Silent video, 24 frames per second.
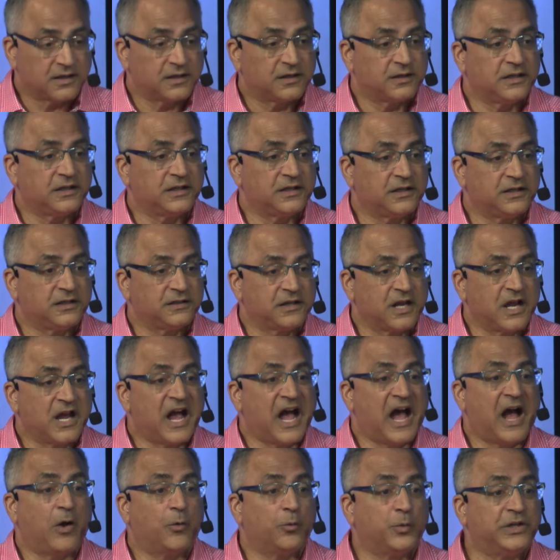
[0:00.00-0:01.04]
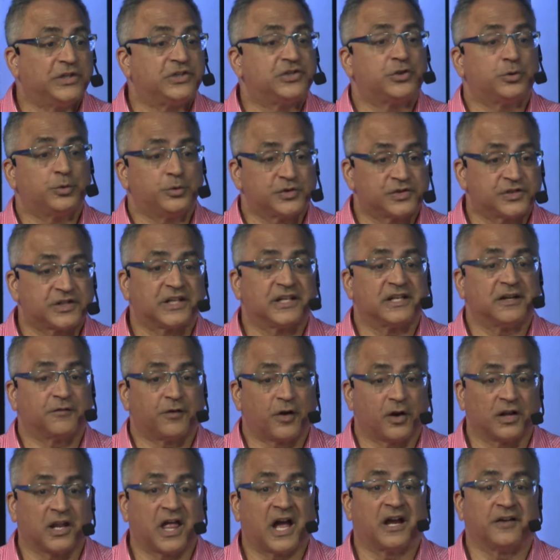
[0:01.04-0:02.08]
it, it, how we choose to live
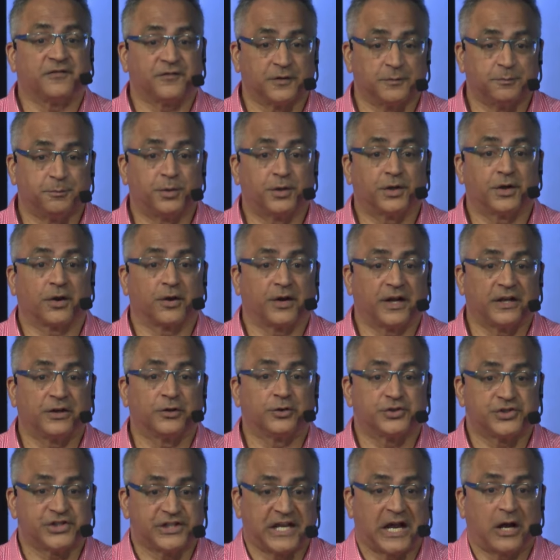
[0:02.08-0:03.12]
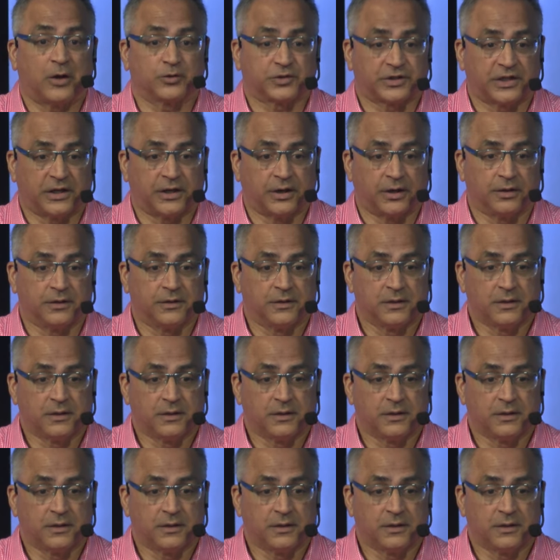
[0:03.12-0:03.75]
our life and put our energy out there.